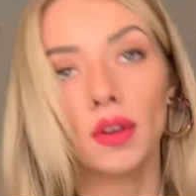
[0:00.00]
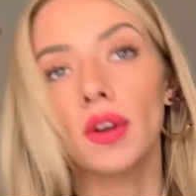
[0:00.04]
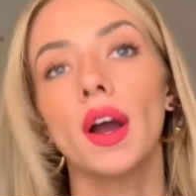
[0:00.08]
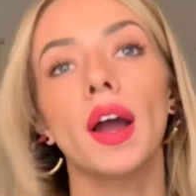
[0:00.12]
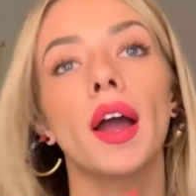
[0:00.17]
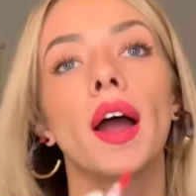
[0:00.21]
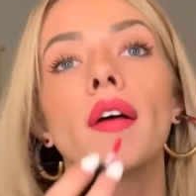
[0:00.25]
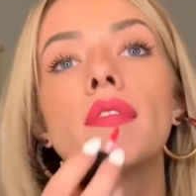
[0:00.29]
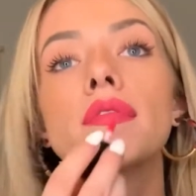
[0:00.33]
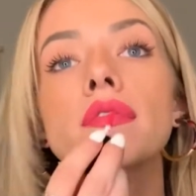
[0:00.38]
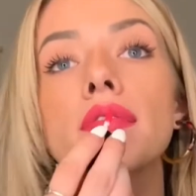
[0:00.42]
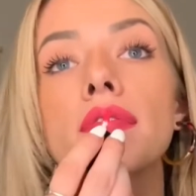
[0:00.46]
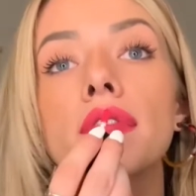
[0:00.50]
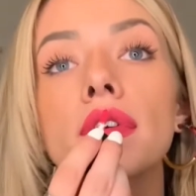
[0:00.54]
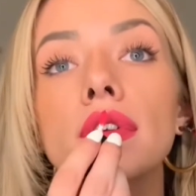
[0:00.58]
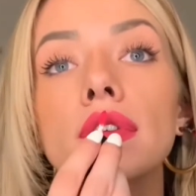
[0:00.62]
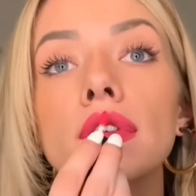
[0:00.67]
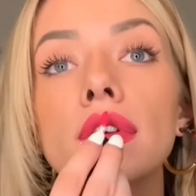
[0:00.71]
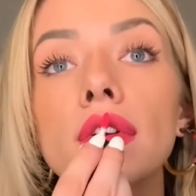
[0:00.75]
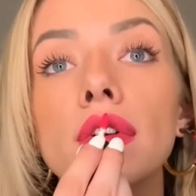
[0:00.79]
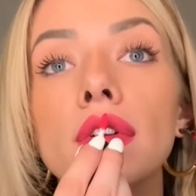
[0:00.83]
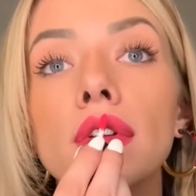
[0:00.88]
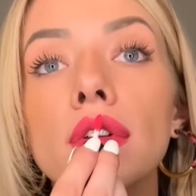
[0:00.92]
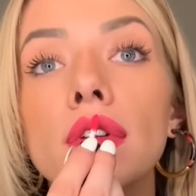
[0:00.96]
I have to fix
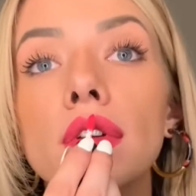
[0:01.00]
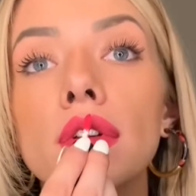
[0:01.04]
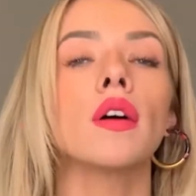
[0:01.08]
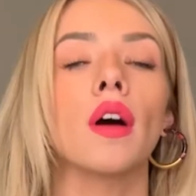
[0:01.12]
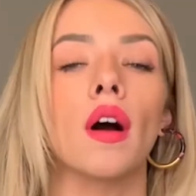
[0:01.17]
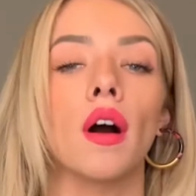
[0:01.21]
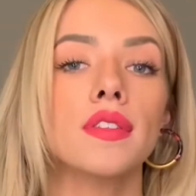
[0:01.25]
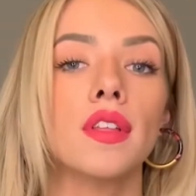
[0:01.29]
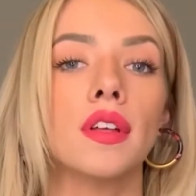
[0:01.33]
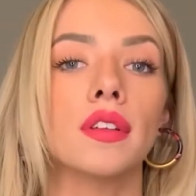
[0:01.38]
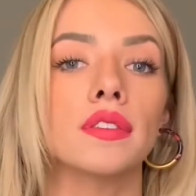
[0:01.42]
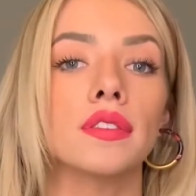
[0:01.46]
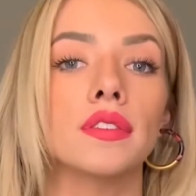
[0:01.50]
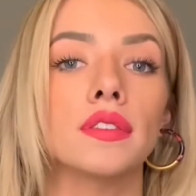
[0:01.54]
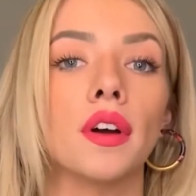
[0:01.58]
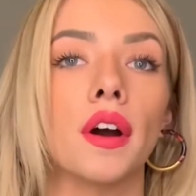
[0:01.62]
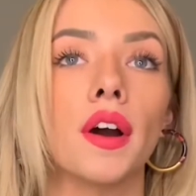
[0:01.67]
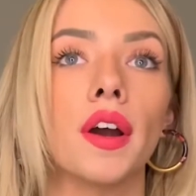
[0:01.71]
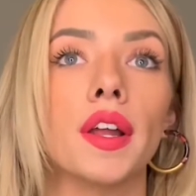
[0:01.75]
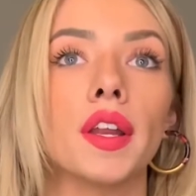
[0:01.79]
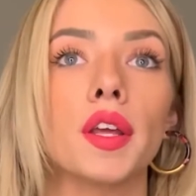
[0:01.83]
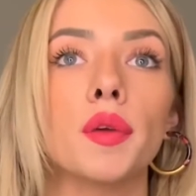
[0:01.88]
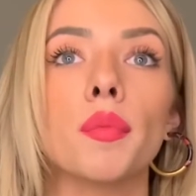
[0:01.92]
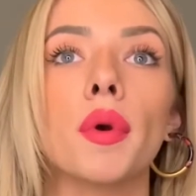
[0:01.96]
it. I think that's
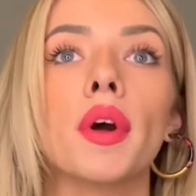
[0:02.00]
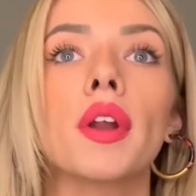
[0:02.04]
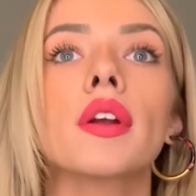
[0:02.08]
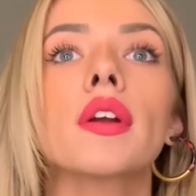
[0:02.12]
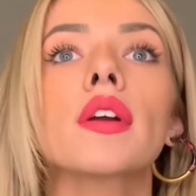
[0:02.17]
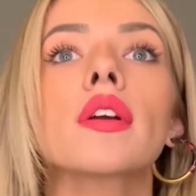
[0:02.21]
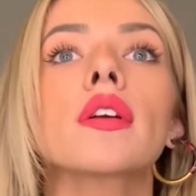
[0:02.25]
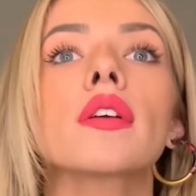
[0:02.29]
not any better.